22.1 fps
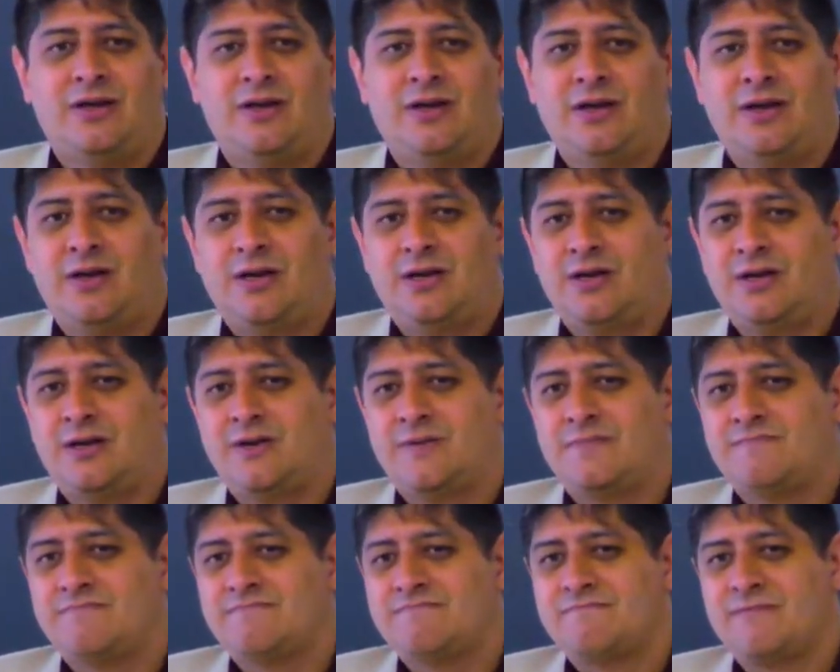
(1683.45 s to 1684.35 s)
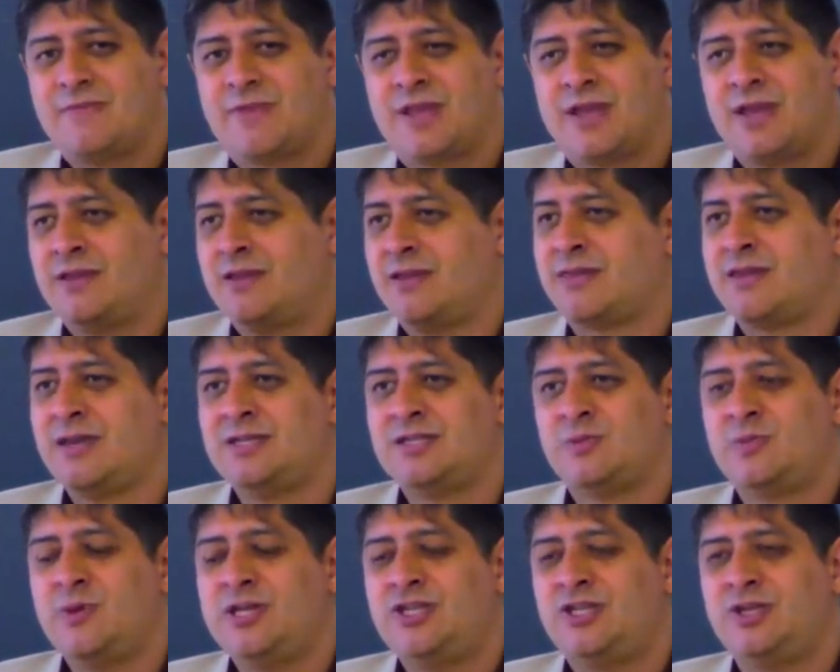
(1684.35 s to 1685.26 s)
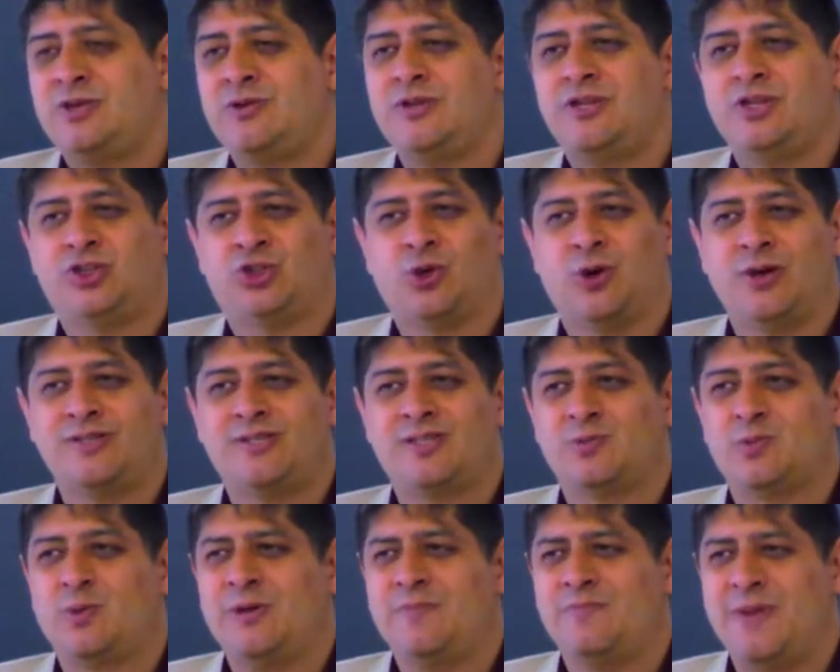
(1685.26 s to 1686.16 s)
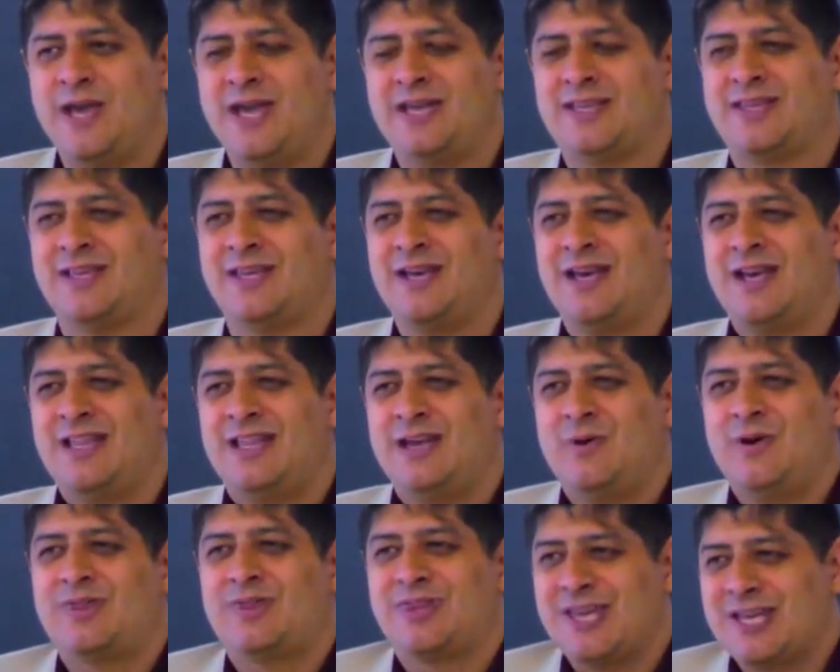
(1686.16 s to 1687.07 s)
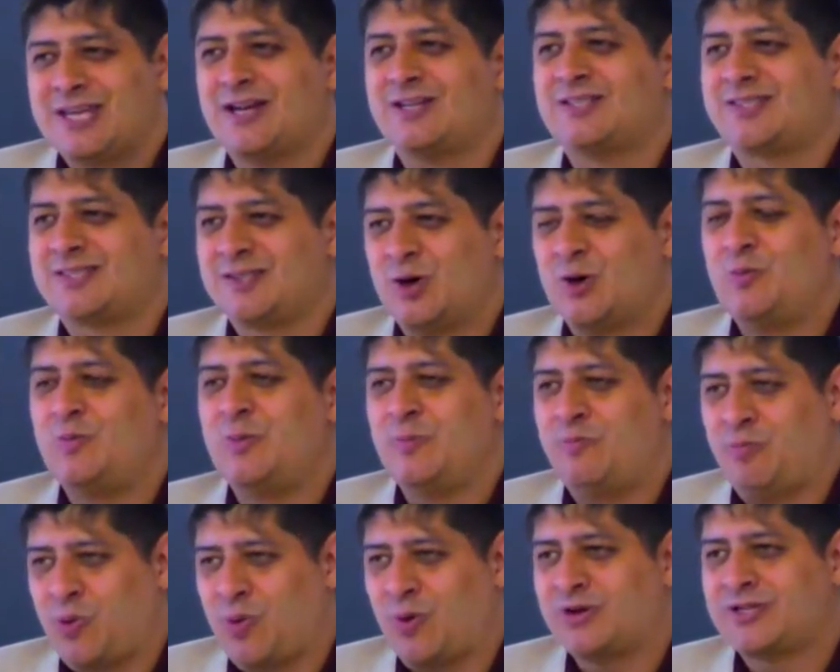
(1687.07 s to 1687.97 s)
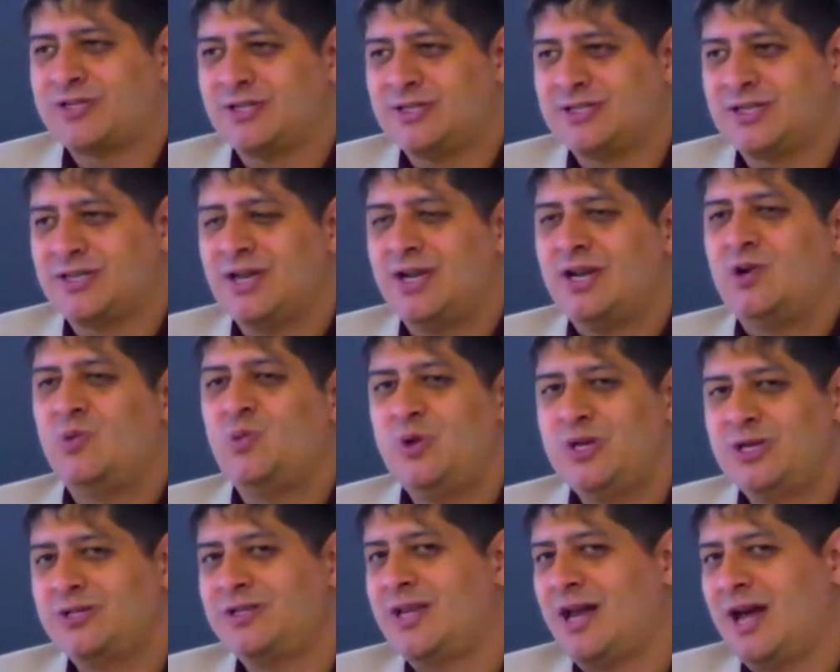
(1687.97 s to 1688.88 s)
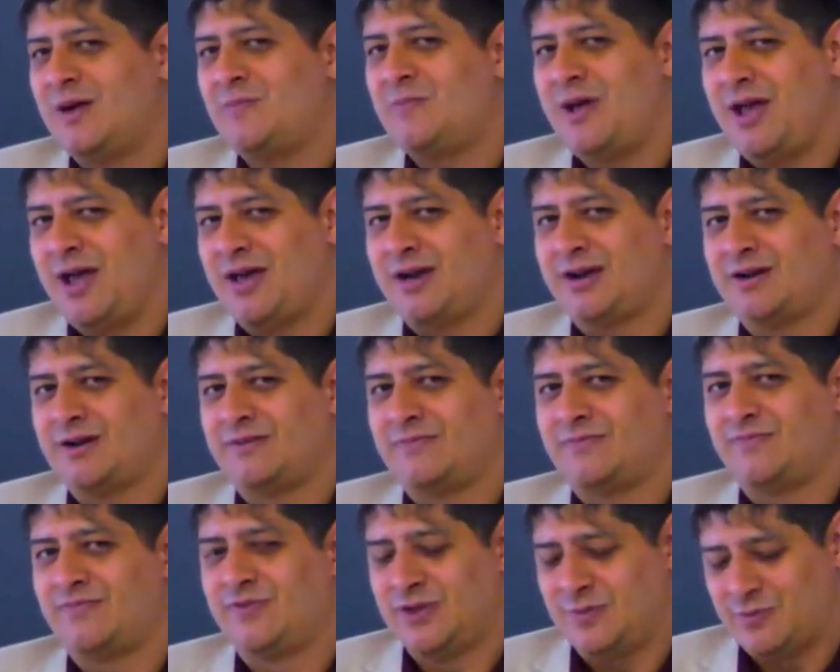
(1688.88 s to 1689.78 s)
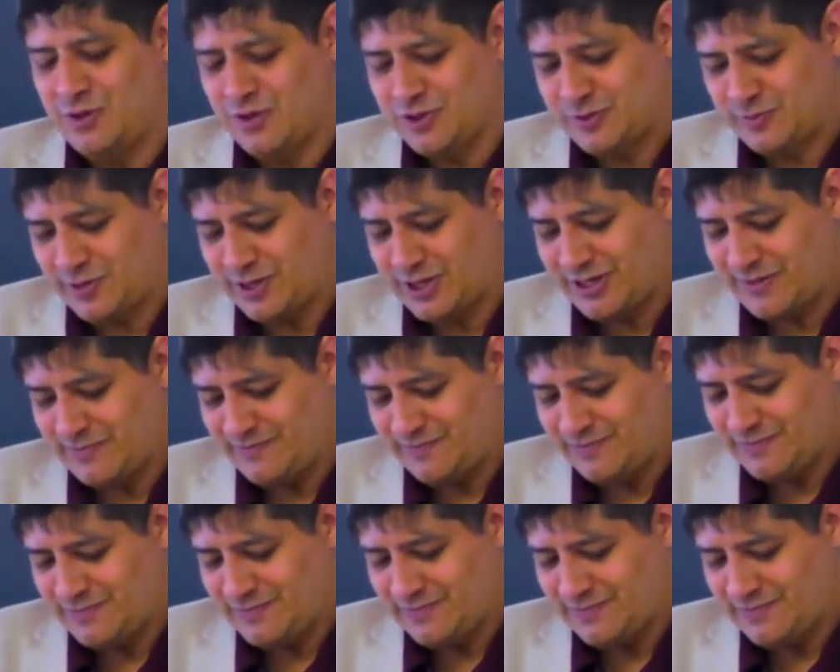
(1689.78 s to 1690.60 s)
Uh, and the things we do, the choices we make that we think are so important, will not matter for the most part